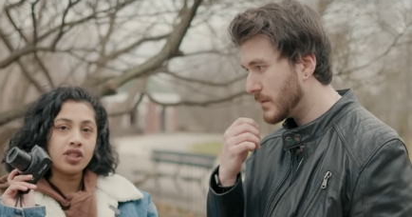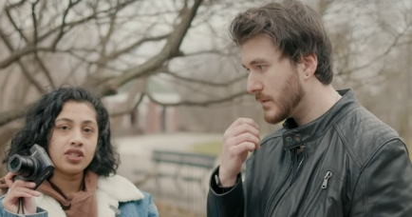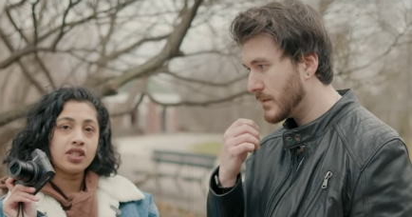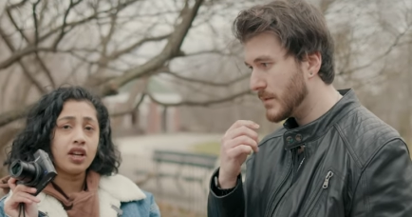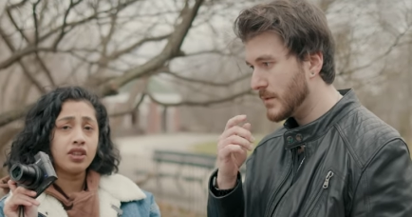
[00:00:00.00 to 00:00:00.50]
Speaker 1: with
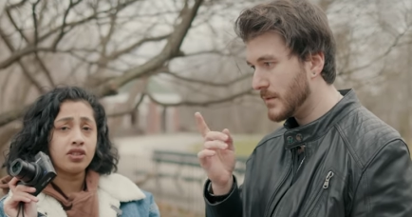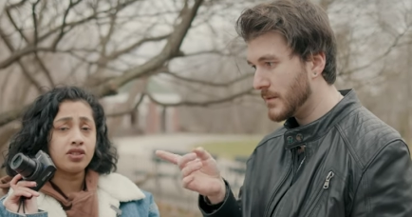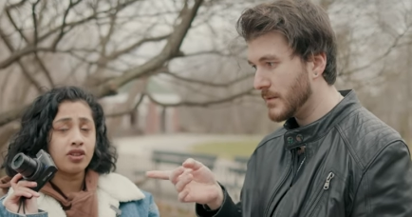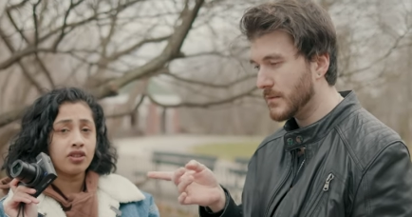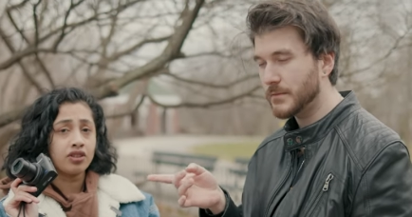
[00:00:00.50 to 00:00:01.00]
this line, they
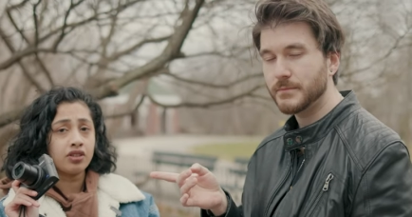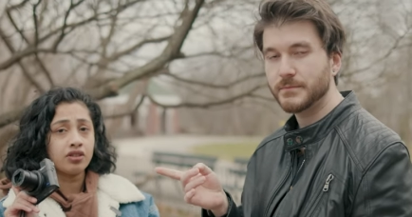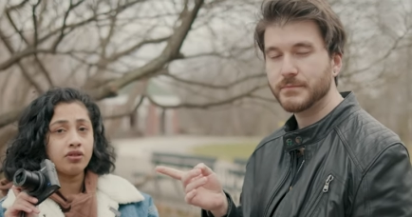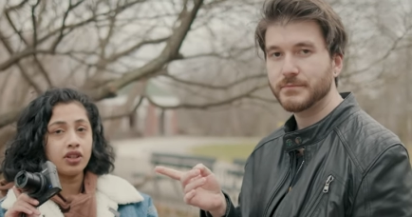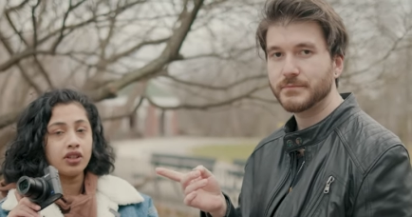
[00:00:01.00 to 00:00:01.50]
started
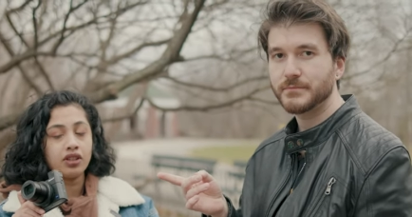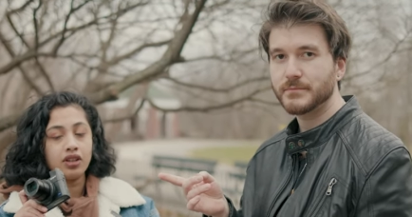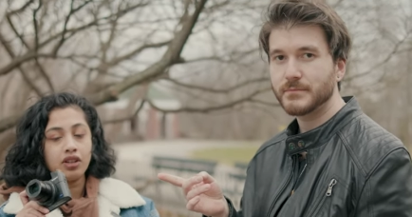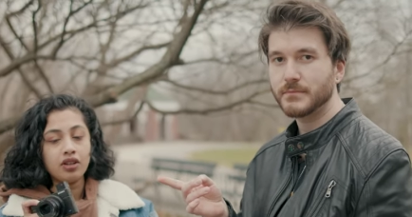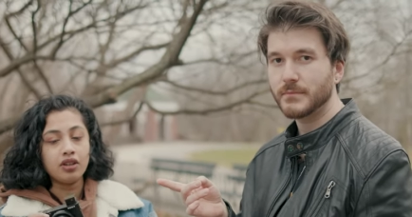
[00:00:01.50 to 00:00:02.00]
including
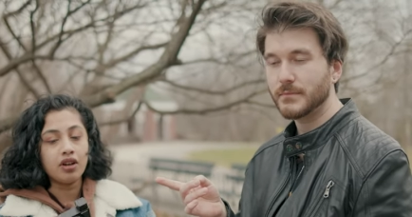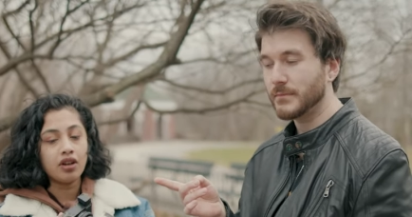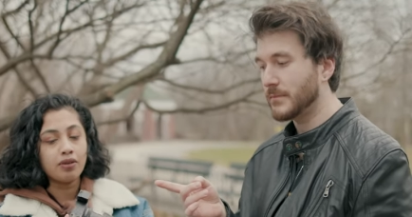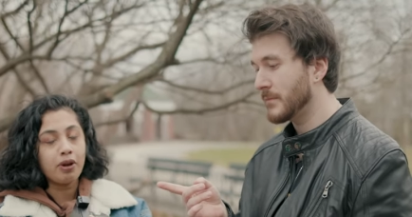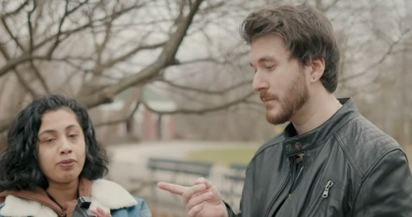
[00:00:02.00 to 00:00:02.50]
the
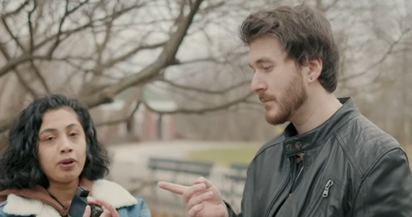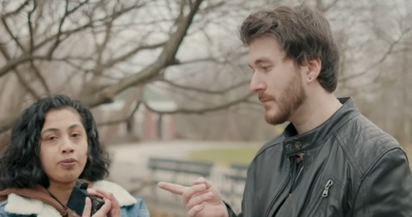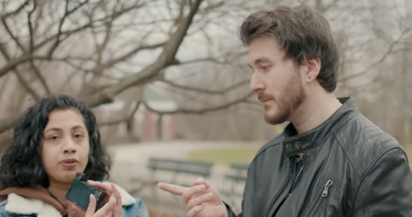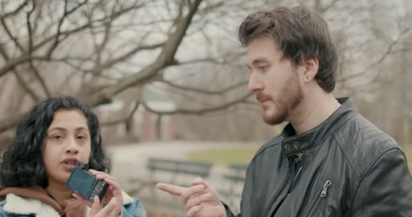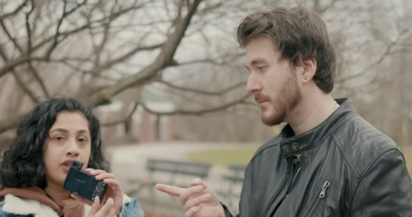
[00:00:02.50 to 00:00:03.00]
uh,
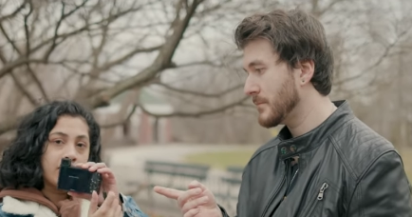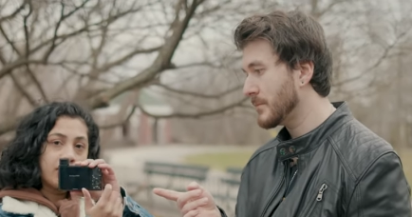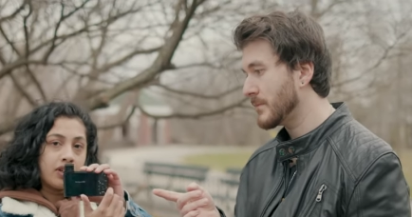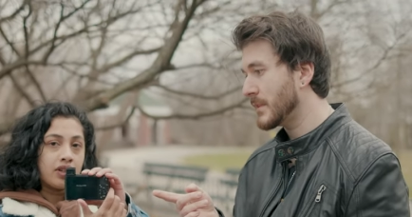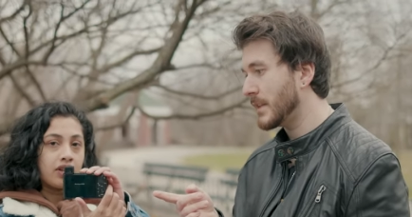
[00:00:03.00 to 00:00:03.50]
pop-up
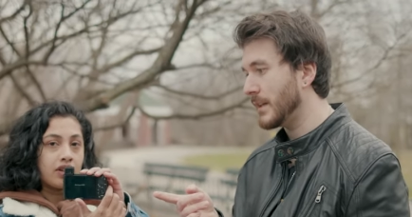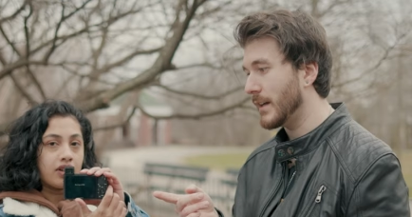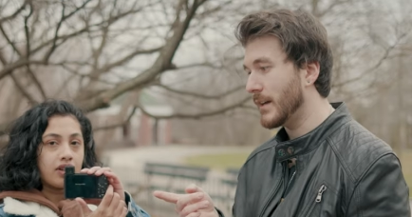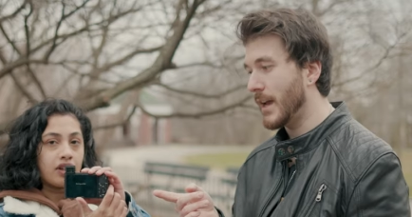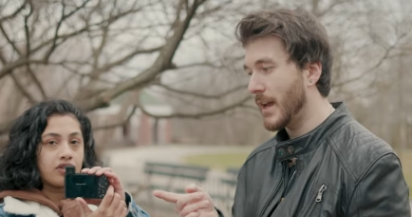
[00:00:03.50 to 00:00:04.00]
uh,
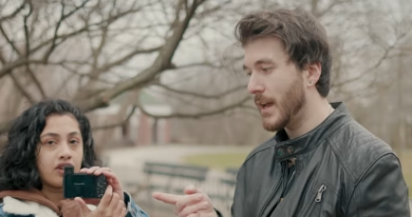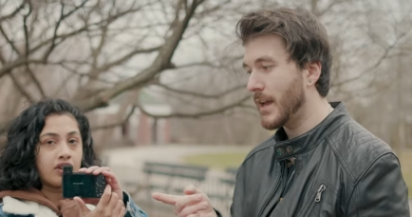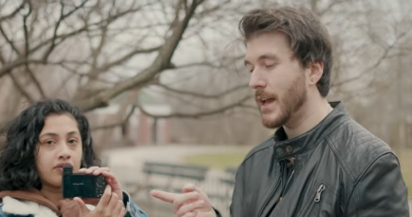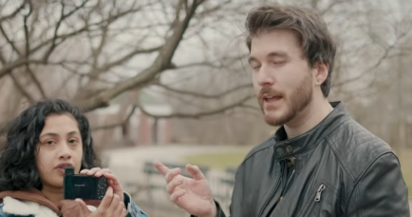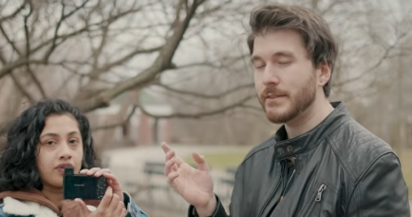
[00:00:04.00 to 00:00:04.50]
yeah.
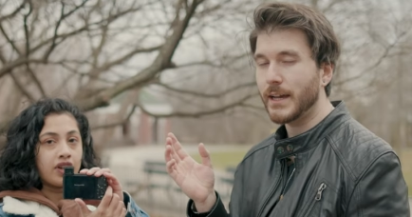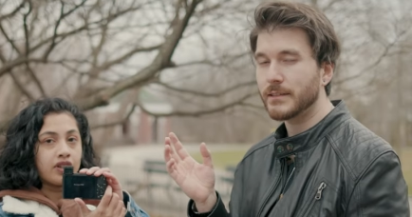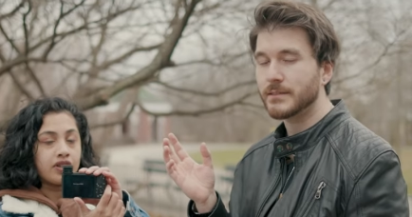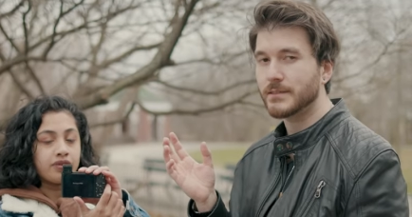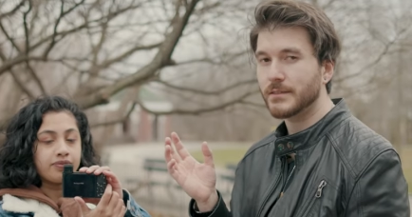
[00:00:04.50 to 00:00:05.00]
electronic And
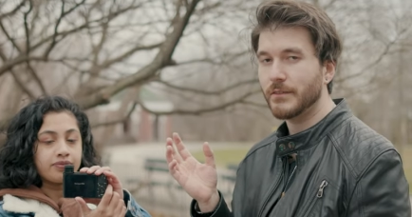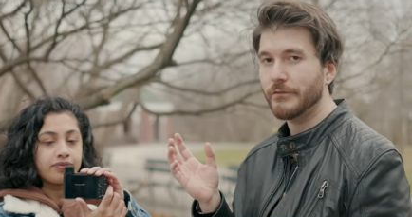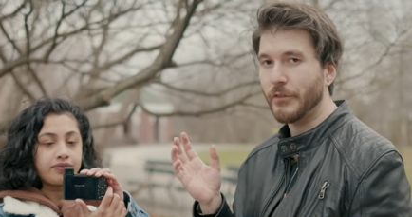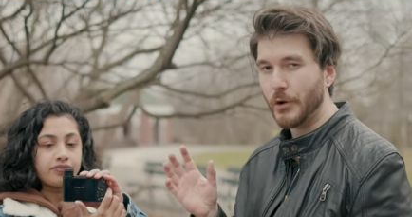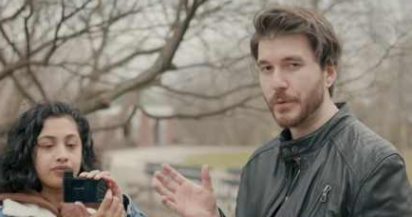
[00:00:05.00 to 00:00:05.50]
that's
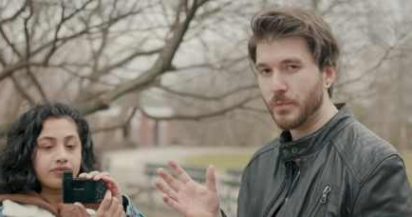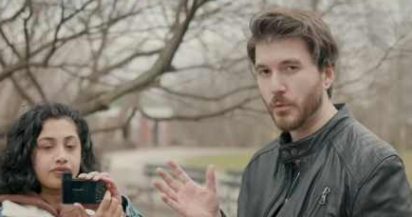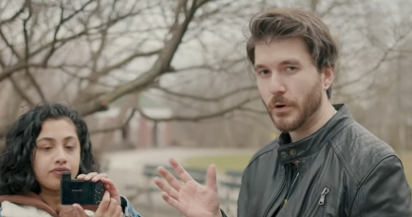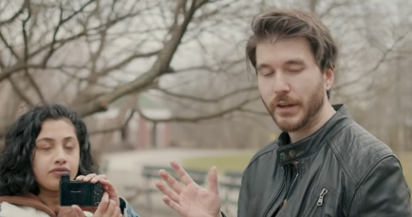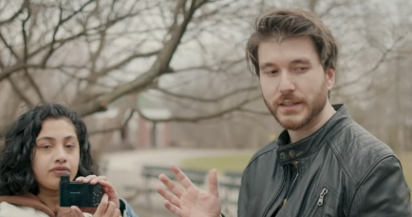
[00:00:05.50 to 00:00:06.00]
Speaker 2: very
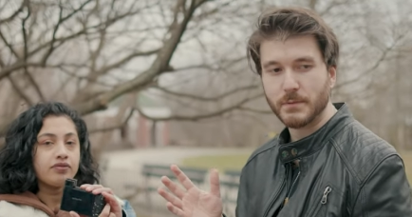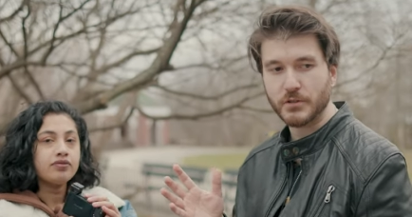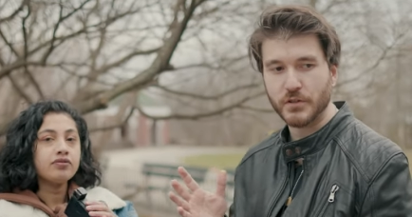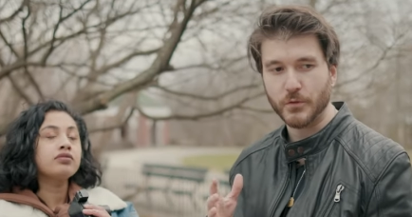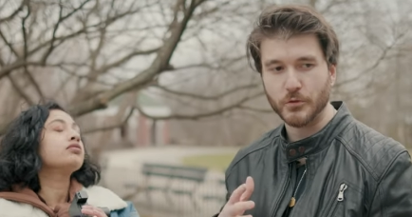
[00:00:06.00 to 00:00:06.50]
important,
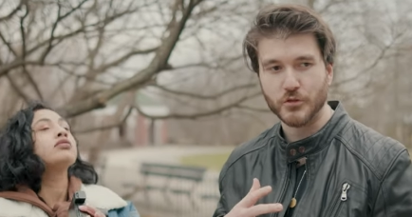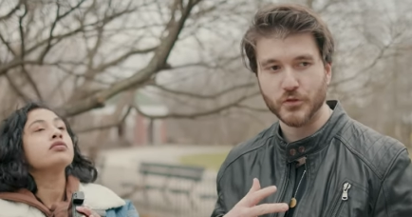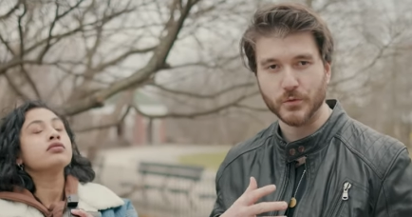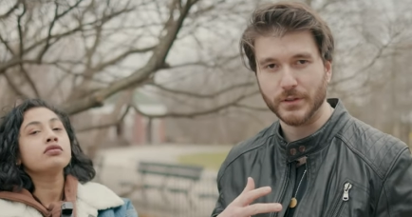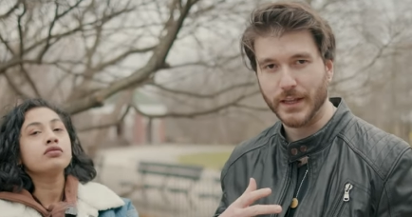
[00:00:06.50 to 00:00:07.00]
especially if you're
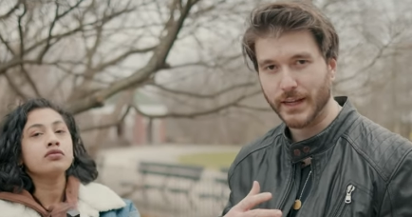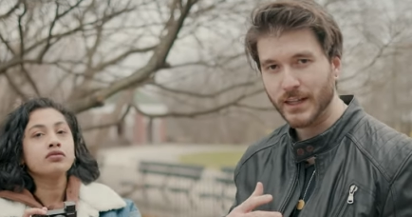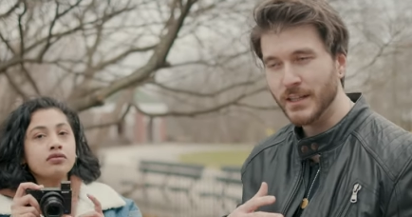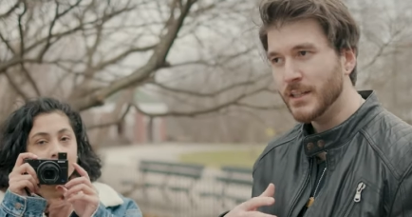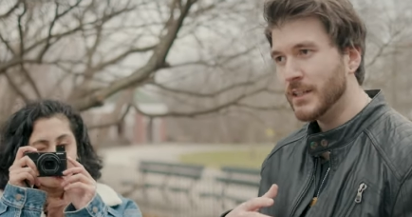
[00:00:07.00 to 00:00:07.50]
just doing
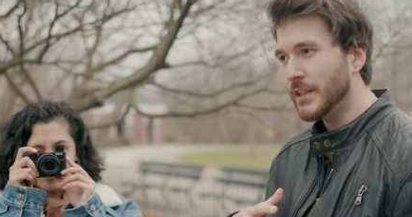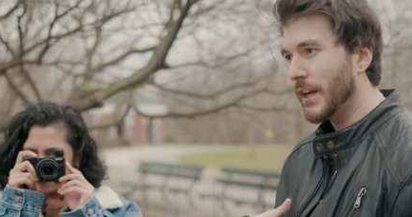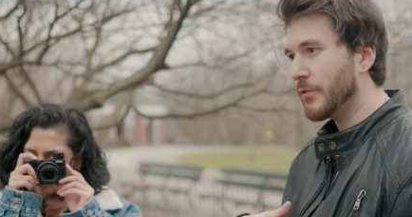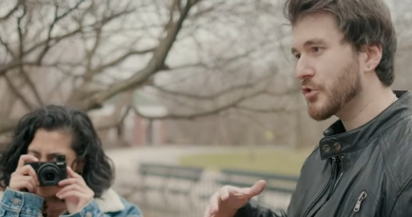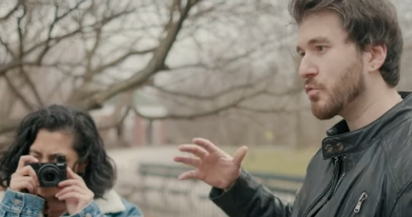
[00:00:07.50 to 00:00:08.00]
like,
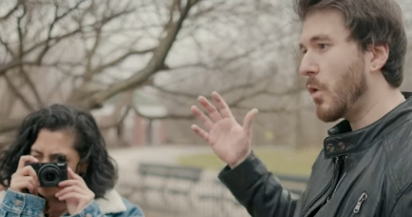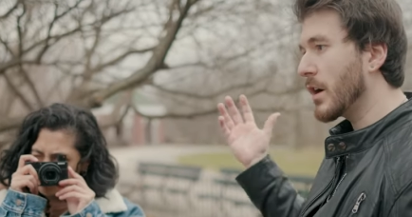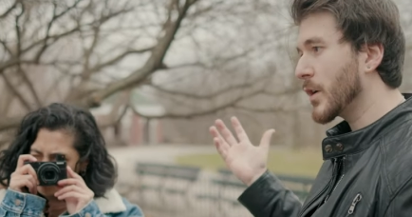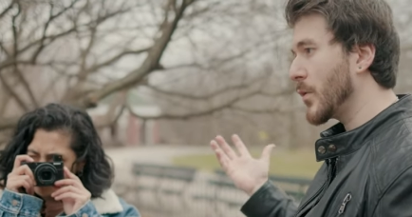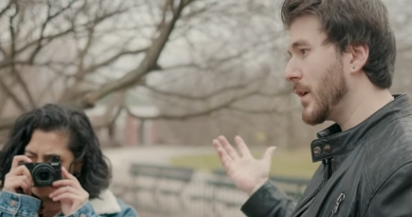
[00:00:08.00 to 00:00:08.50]
if you're just
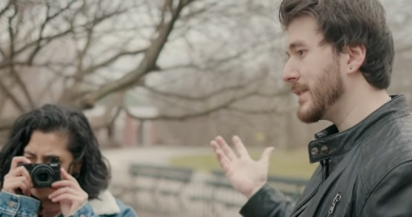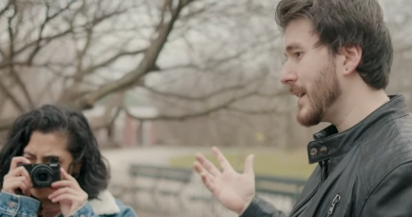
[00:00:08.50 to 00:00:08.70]
walking around